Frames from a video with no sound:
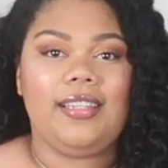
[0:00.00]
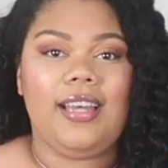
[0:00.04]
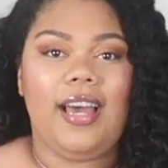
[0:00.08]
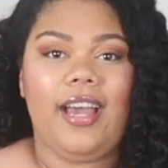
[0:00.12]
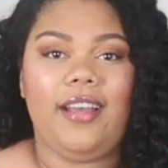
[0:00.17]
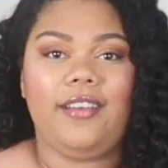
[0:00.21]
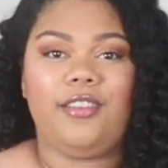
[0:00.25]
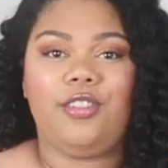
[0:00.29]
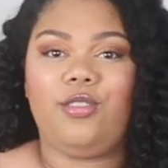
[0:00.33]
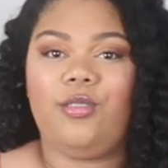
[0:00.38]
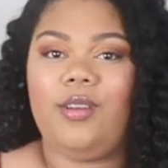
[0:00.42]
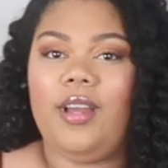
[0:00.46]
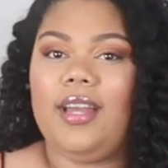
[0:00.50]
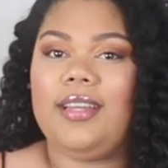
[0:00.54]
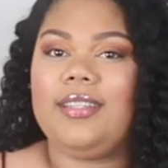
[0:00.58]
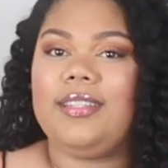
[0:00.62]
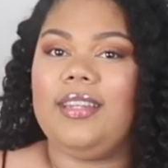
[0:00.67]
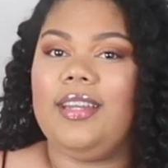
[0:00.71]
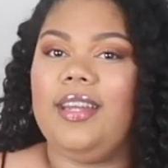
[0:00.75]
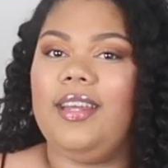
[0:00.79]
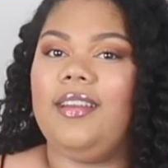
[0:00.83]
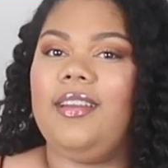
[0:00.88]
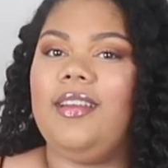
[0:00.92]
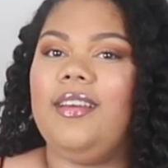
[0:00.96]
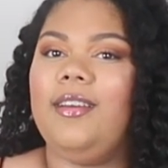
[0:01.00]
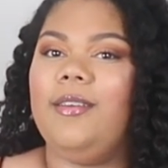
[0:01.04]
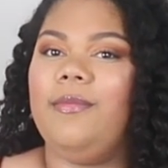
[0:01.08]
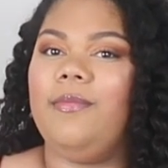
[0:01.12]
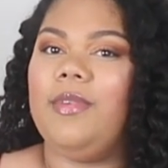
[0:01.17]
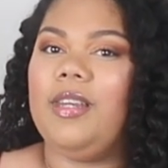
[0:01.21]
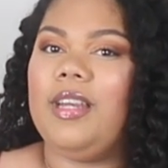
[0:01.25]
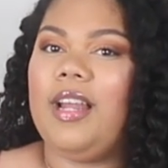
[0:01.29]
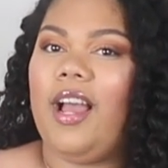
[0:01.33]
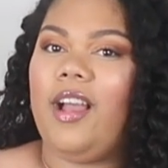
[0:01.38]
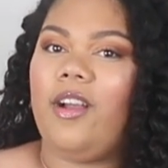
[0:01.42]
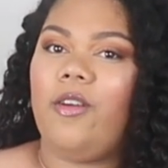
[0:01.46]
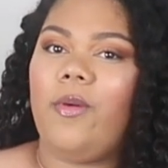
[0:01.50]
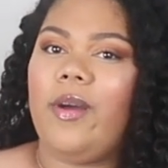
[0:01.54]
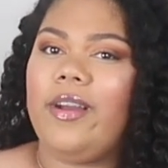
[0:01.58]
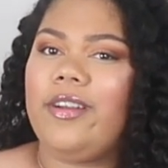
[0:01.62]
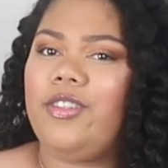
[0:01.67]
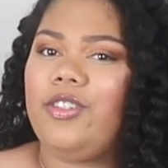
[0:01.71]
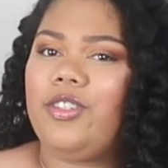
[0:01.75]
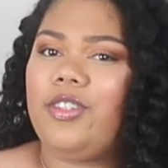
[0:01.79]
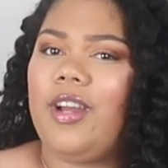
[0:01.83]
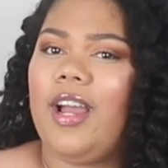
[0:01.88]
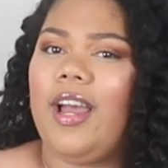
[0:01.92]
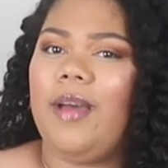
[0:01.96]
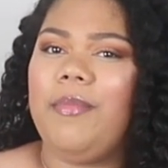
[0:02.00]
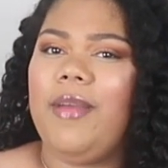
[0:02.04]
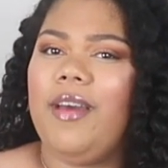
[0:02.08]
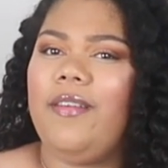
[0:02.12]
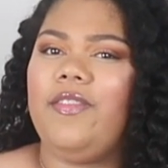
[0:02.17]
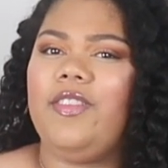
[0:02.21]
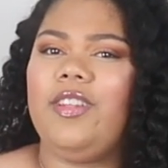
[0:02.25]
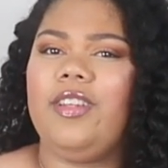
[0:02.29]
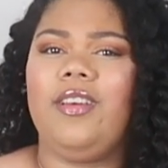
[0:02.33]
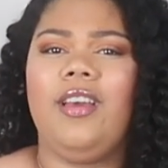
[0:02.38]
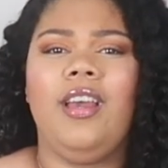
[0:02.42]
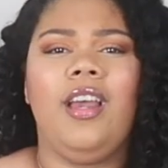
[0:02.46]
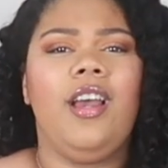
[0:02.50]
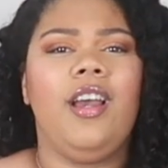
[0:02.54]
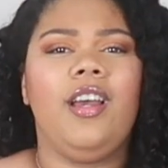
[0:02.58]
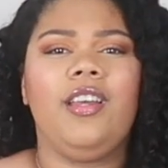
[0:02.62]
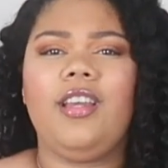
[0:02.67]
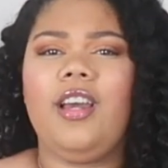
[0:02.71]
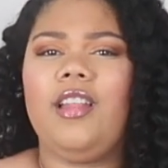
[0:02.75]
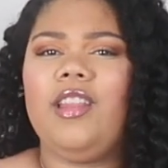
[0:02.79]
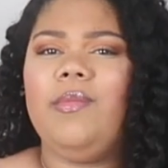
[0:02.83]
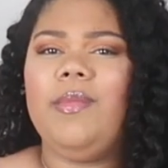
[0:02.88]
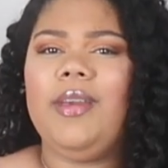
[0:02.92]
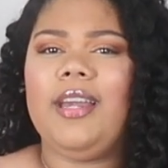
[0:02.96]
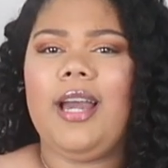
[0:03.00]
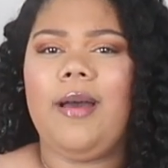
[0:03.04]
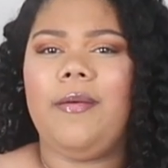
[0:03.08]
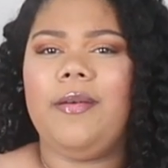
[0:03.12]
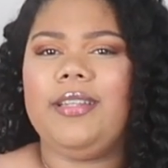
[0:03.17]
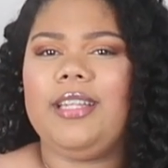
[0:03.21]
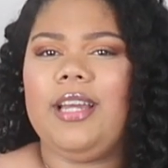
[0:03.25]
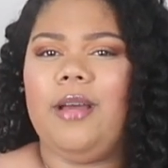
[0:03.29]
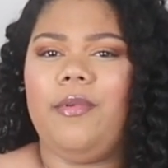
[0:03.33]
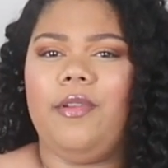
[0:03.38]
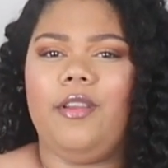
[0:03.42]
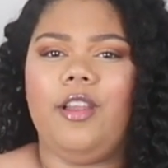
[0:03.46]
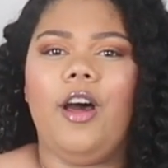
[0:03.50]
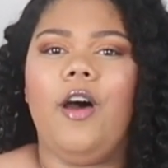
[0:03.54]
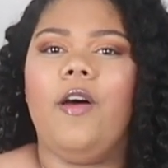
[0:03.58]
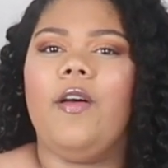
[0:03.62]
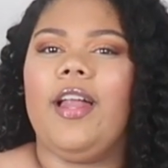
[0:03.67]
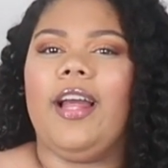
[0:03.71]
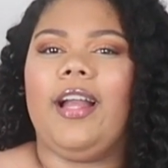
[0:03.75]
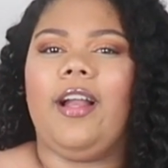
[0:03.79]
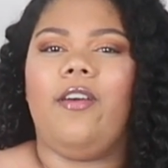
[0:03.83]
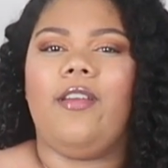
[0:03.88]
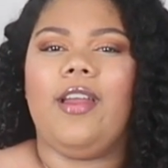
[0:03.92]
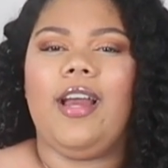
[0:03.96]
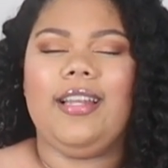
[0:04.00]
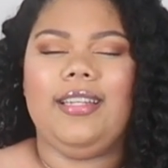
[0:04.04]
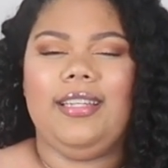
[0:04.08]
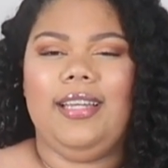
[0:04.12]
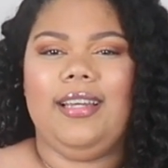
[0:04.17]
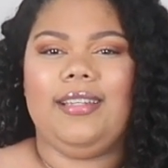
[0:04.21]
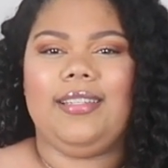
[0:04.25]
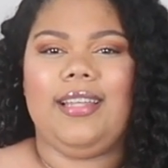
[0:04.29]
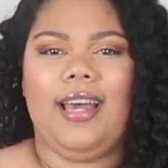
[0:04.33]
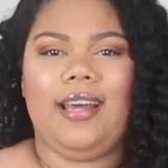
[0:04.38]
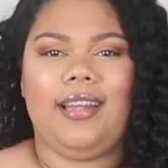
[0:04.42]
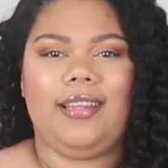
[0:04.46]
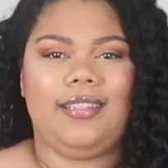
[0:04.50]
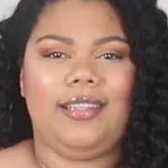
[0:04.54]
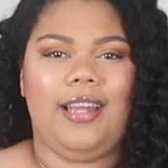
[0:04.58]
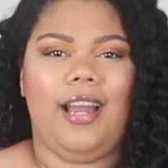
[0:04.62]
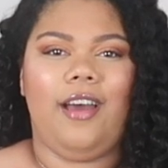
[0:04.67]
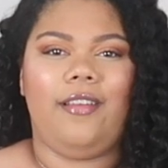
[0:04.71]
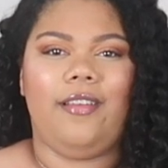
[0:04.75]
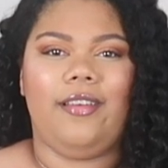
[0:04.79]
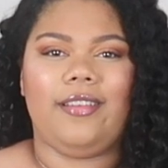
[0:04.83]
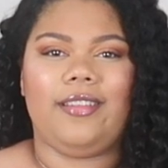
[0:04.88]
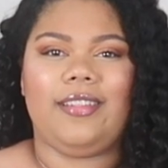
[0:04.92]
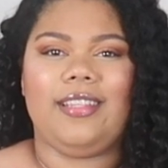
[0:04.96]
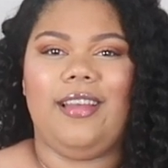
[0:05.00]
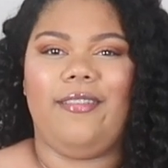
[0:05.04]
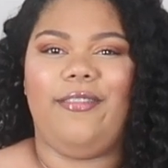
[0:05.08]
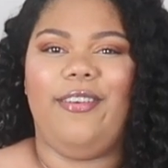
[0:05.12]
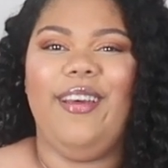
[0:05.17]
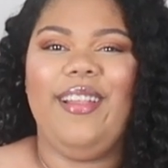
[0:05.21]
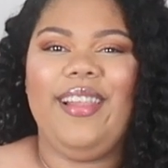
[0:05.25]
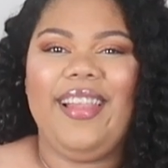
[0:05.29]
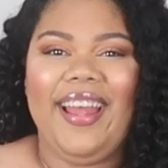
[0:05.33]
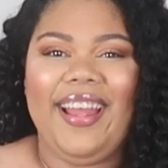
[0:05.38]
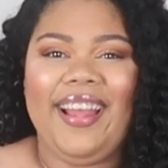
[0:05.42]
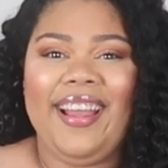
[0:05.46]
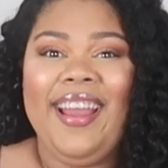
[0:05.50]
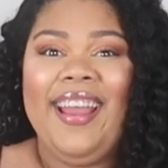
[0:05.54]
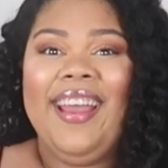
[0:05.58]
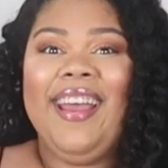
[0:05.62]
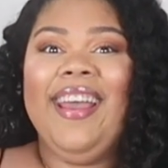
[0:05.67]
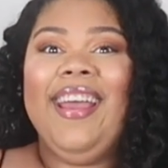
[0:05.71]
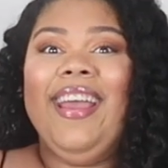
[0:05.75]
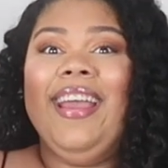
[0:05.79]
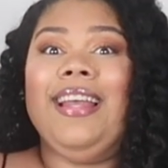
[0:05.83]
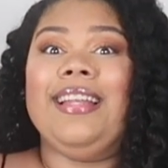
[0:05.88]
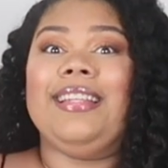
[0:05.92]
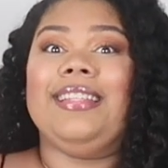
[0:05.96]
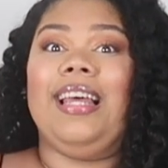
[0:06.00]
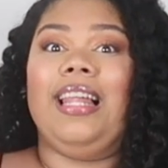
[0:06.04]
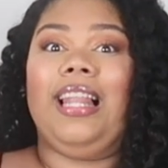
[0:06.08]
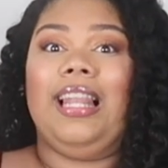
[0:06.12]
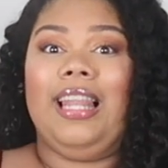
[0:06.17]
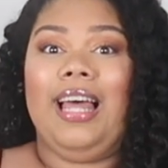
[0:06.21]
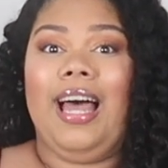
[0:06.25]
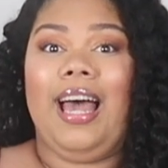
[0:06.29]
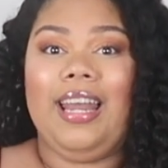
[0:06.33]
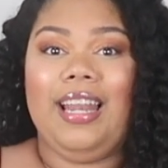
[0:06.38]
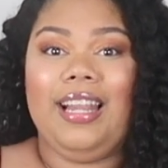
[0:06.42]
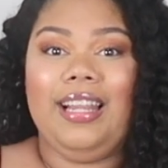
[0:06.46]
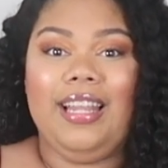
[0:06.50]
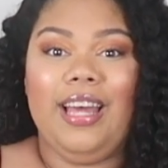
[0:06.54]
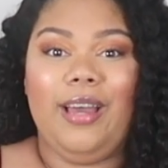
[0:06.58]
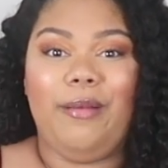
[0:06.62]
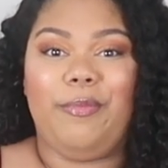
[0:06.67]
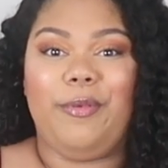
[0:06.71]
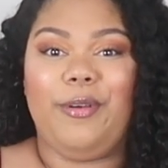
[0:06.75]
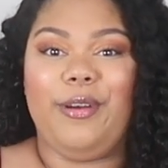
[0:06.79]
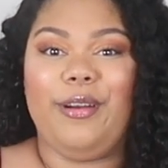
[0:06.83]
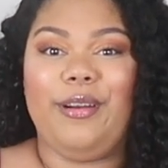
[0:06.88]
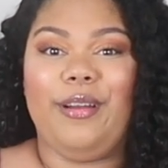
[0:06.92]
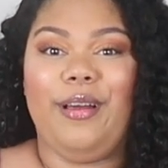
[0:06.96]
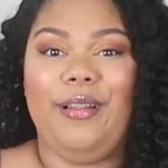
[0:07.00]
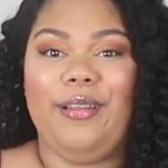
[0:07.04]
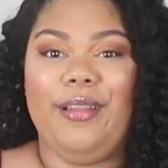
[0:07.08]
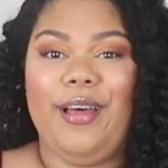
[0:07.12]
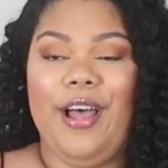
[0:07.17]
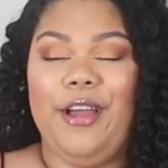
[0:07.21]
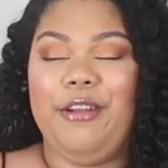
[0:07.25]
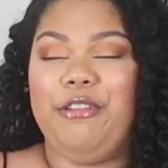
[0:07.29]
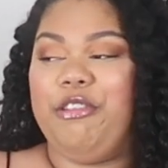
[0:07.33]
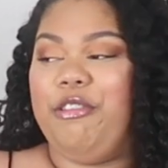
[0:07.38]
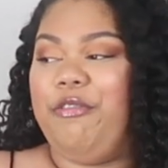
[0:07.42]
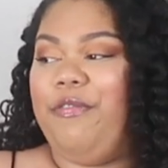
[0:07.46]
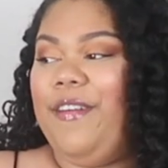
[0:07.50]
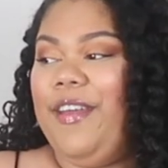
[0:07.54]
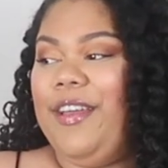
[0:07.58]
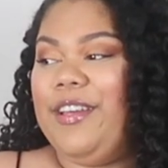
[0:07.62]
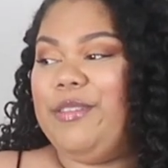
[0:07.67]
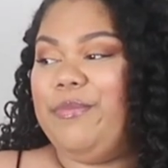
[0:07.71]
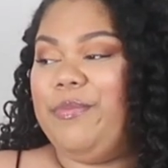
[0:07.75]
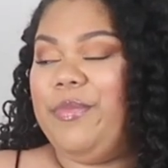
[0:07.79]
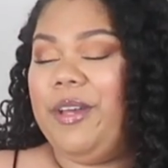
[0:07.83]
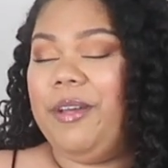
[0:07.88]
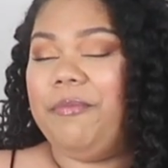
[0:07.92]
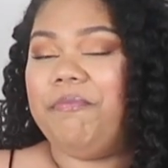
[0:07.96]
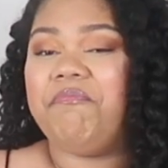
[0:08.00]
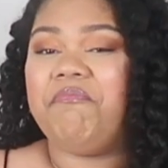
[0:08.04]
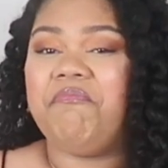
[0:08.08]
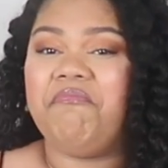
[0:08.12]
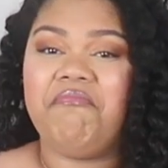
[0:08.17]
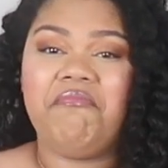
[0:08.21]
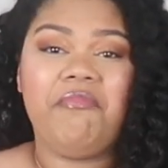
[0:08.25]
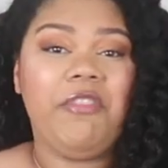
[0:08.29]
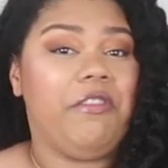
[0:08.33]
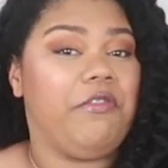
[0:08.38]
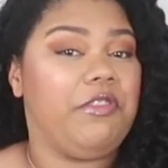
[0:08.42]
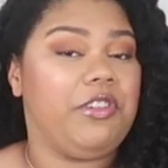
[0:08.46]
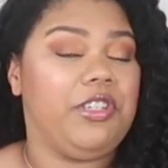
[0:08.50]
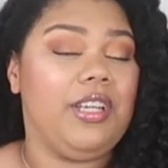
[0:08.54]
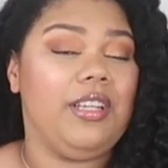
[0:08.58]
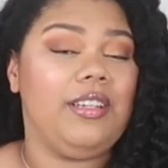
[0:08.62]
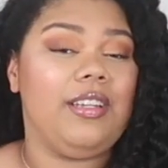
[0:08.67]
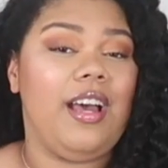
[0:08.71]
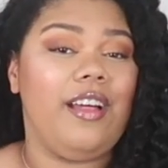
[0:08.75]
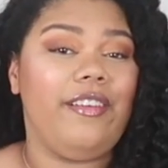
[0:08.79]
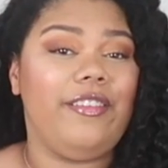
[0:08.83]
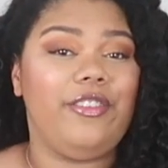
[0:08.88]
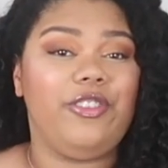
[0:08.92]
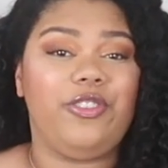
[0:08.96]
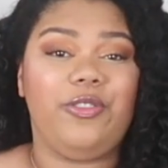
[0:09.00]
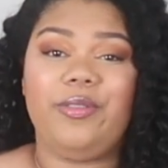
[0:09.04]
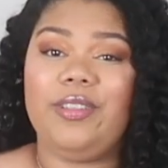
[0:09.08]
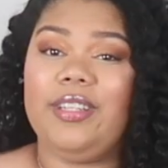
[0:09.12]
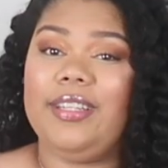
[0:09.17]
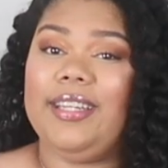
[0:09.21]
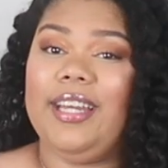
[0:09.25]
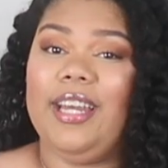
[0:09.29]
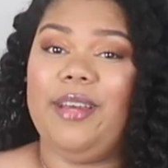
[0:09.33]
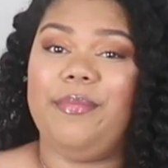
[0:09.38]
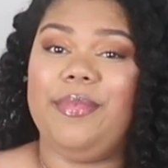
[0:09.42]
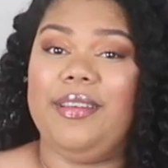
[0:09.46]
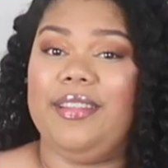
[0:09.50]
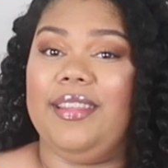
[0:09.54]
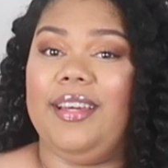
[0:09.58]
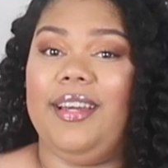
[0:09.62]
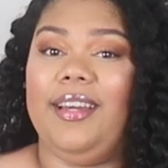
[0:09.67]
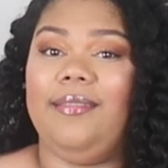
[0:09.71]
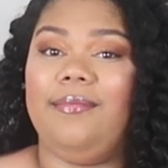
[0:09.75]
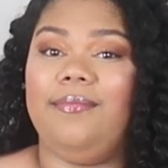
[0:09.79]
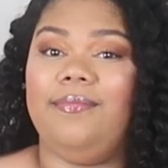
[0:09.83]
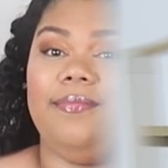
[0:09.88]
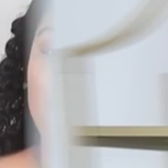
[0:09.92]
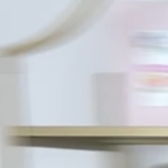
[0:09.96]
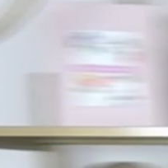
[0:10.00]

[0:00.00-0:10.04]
size 3X in it. Not quite sure. I'm gonna have to, y'all can comment down below like on ideas how to style it, because I feel like it's a lot of leopard, a lot in your face, but for $10 you really can't beat that.